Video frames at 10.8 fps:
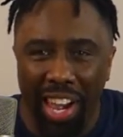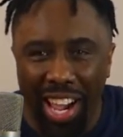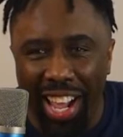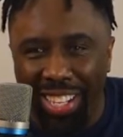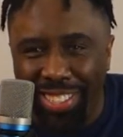
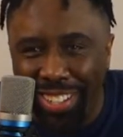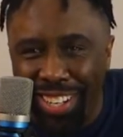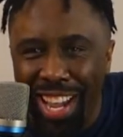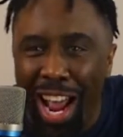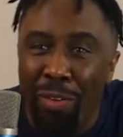and so
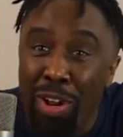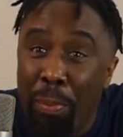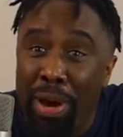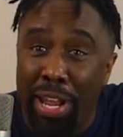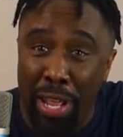he got rid
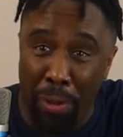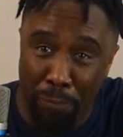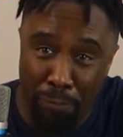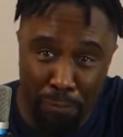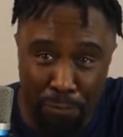of Buddy.
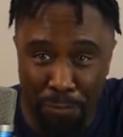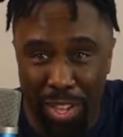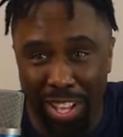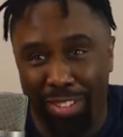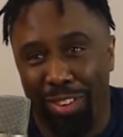
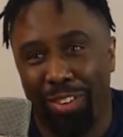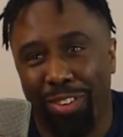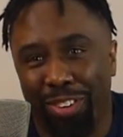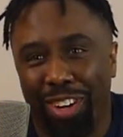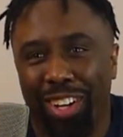And
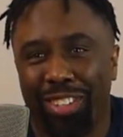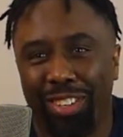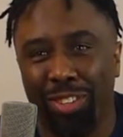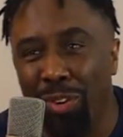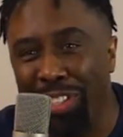so
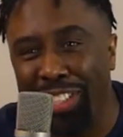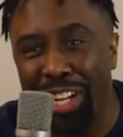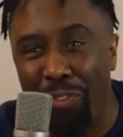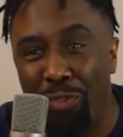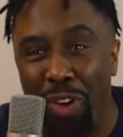dude was
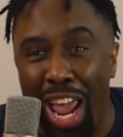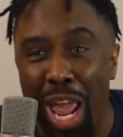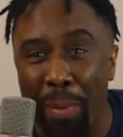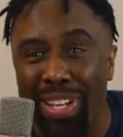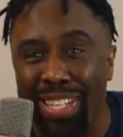sitting right
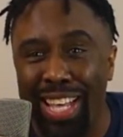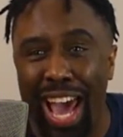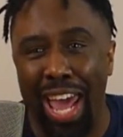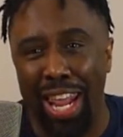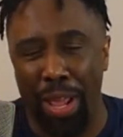here
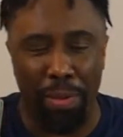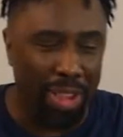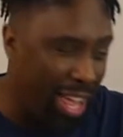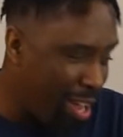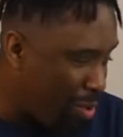beside you.
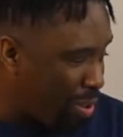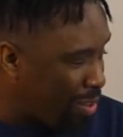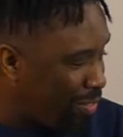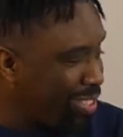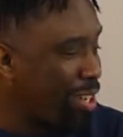Like, yo,
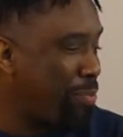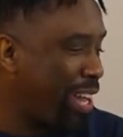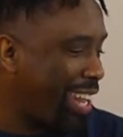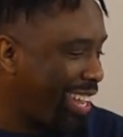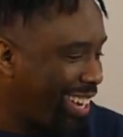what's up,
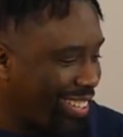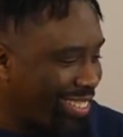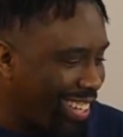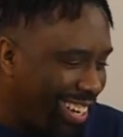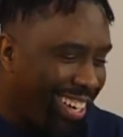buddy? You know what I'm
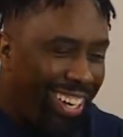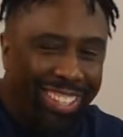saying?